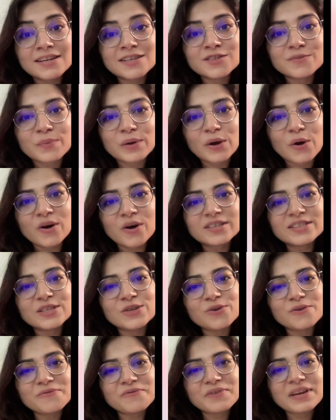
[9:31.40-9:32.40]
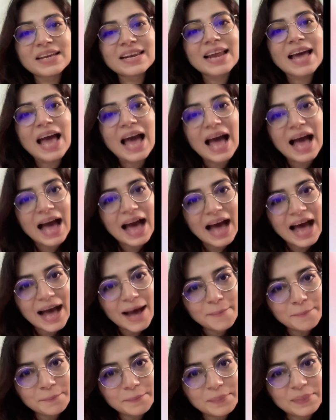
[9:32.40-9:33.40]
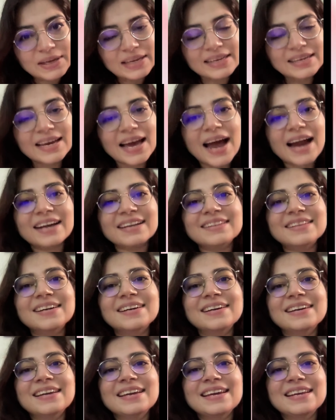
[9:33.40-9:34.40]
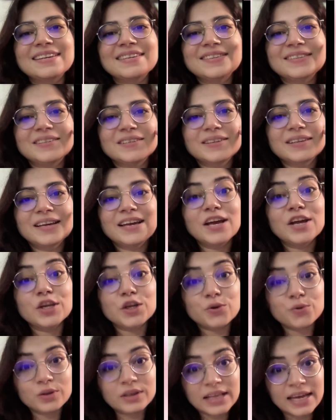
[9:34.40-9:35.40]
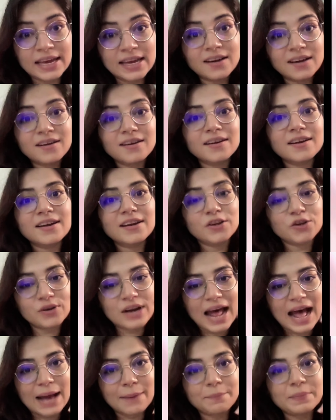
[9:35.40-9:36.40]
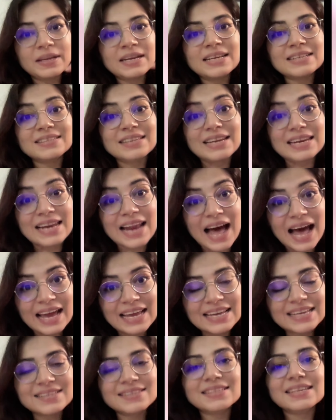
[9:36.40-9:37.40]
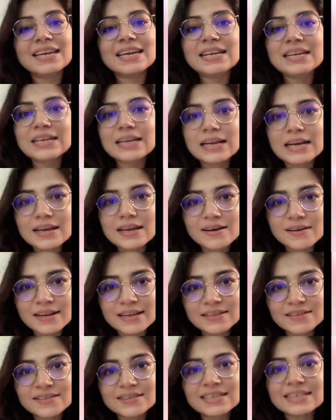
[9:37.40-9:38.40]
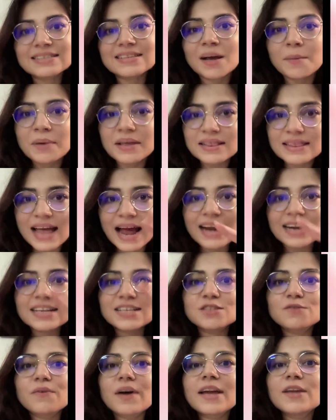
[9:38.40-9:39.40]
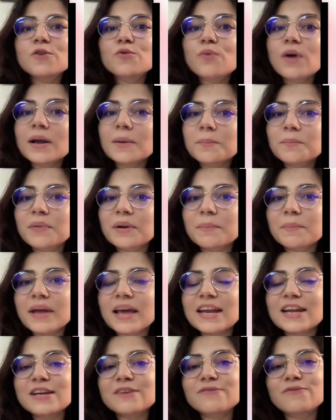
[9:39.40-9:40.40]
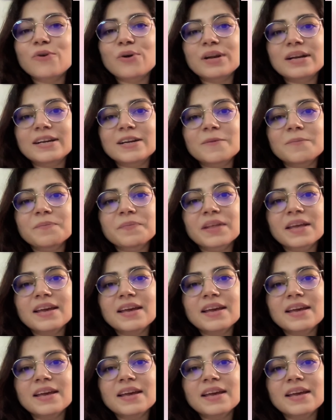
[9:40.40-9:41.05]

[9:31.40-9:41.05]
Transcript: It is because you'll feel happy at the end. You think your happiness lies in clearing this exam, and that is why you are preparing for it.